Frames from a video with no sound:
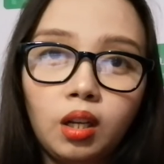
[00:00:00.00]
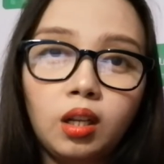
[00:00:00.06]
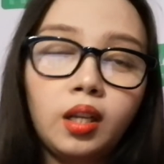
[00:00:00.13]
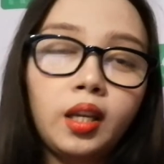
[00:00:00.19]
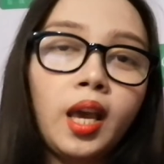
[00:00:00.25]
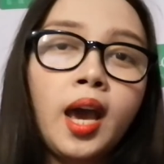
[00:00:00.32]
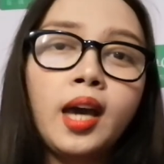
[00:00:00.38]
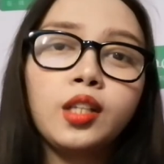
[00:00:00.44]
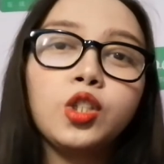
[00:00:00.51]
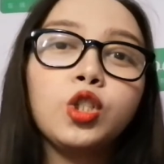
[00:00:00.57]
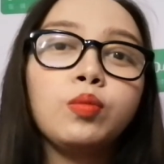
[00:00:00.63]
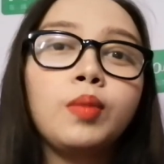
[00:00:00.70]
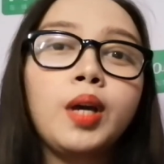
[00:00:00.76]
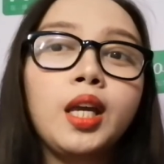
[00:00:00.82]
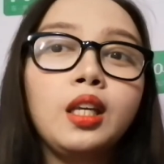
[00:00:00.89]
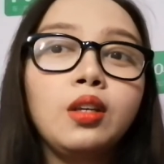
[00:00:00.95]
catch
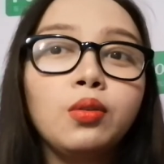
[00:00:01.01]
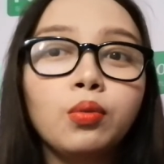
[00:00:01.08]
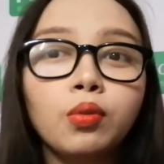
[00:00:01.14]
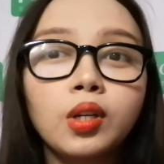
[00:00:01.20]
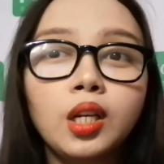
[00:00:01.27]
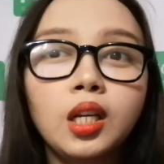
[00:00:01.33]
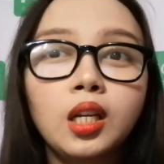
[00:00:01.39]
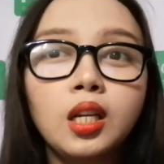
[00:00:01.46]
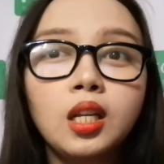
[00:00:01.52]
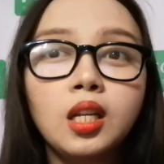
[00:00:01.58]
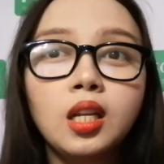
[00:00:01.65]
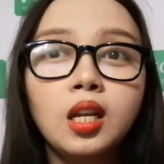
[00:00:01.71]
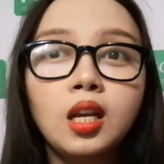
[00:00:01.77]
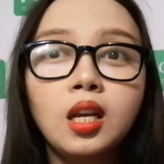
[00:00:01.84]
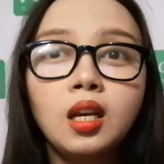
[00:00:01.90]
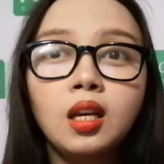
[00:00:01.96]
my urine
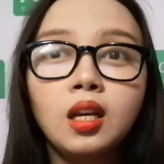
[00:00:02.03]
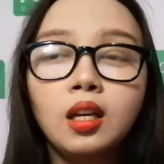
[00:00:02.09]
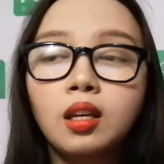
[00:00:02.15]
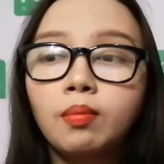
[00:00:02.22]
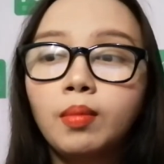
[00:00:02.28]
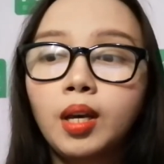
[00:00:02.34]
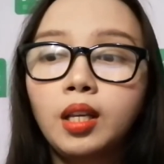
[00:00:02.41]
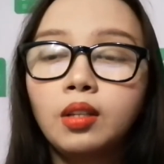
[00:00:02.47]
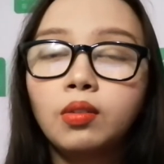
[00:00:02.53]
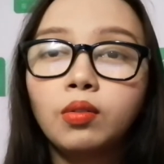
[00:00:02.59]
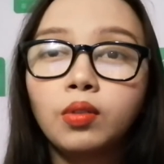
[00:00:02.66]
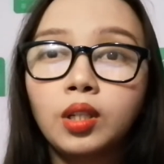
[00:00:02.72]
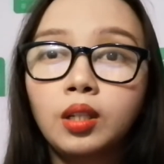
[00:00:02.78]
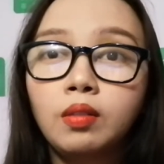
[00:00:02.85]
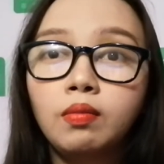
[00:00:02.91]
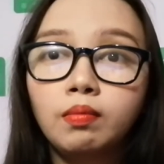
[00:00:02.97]

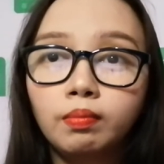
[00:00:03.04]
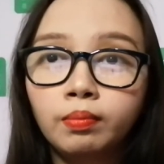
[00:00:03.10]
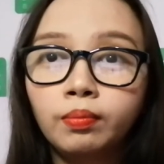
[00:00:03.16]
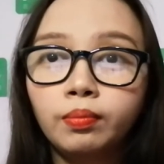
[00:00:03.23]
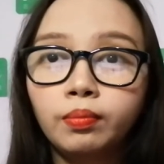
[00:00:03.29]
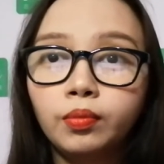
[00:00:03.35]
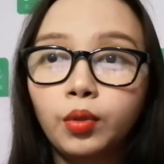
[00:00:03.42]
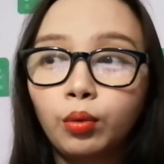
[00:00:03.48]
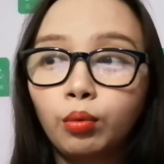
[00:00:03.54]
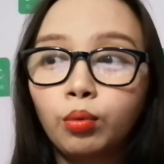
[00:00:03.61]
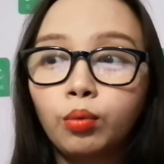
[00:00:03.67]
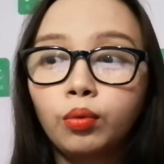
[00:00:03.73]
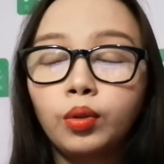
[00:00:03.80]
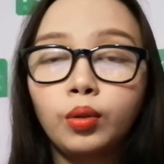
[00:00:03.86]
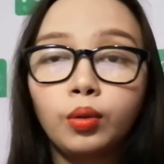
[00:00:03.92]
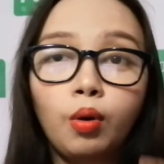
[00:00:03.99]
through
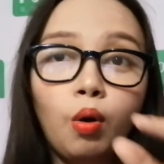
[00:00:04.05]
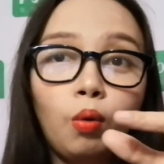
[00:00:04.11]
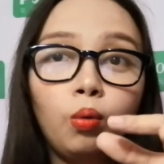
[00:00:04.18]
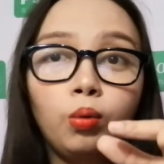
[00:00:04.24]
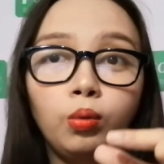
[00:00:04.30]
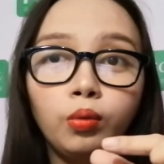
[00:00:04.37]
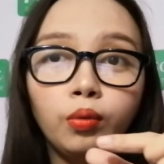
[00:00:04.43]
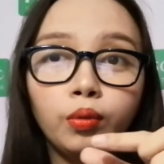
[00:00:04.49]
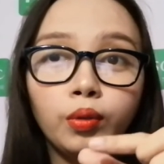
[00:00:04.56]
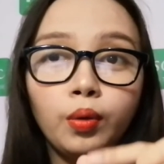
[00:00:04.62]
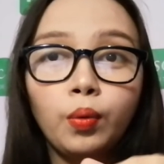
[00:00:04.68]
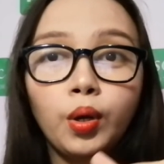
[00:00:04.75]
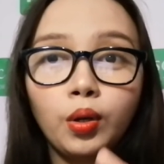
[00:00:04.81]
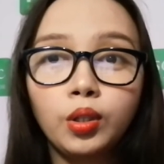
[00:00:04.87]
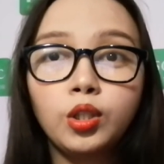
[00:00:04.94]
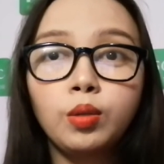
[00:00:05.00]
the hole
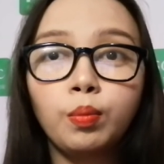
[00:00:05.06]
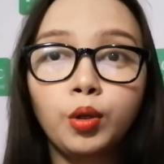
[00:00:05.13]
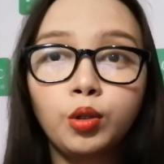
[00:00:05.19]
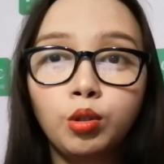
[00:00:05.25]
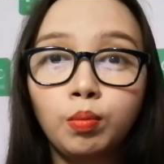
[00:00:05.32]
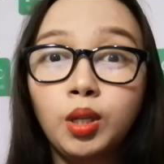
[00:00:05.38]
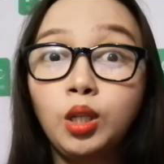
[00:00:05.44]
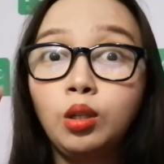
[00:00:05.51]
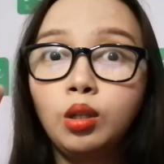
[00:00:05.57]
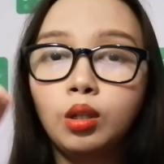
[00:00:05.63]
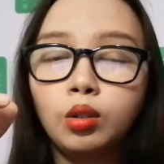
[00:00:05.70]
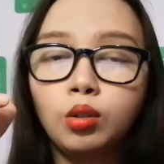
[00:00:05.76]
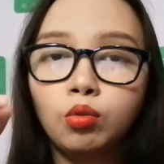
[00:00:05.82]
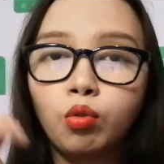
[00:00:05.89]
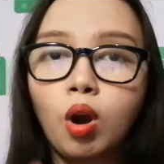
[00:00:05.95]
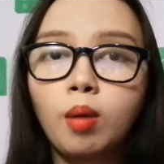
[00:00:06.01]
where it's supposed to be
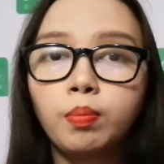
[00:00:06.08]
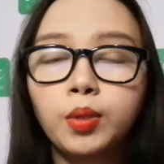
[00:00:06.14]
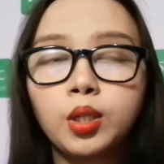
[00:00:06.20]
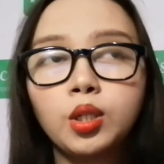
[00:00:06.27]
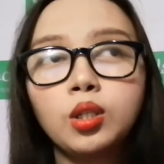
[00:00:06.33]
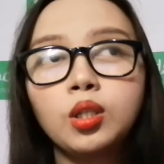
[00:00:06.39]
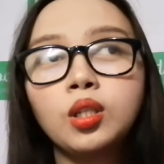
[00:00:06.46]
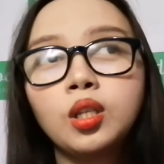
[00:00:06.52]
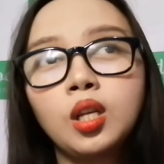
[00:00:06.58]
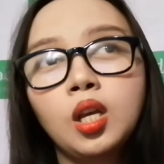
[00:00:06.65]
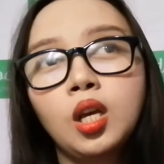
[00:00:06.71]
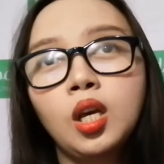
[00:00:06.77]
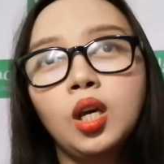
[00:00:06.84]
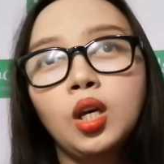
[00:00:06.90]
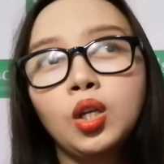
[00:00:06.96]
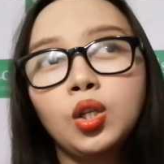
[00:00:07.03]
drops.
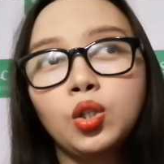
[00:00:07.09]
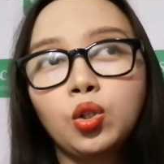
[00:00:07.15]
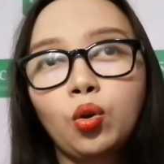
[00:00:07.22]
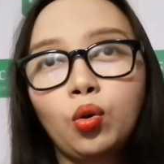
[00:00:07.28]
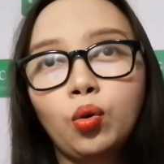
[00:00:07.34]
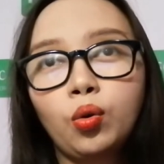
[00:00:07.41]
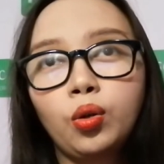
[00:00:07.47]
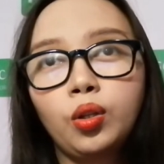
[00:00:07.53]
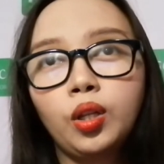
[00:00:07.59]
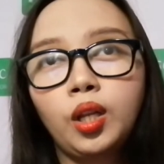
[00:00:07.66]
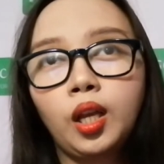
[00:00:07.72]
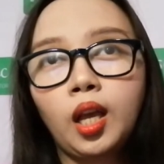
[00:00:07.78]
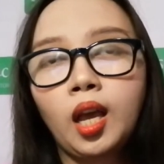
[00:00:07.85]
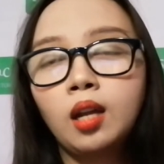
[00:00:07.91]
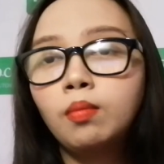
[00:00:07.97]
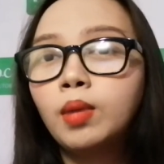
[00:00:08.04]
So it
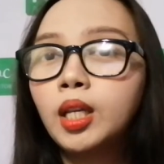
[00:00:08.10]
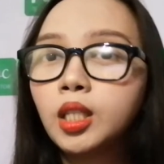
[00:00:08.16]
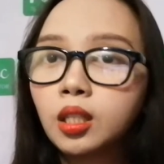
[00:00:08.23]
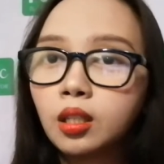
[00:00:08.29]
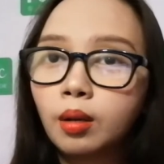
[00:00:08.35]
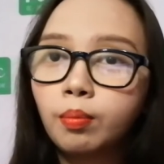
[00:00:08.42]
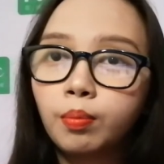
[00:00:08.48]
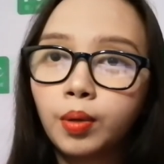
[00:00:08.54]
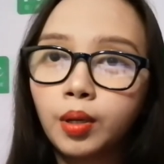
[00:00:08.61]
kind of messed up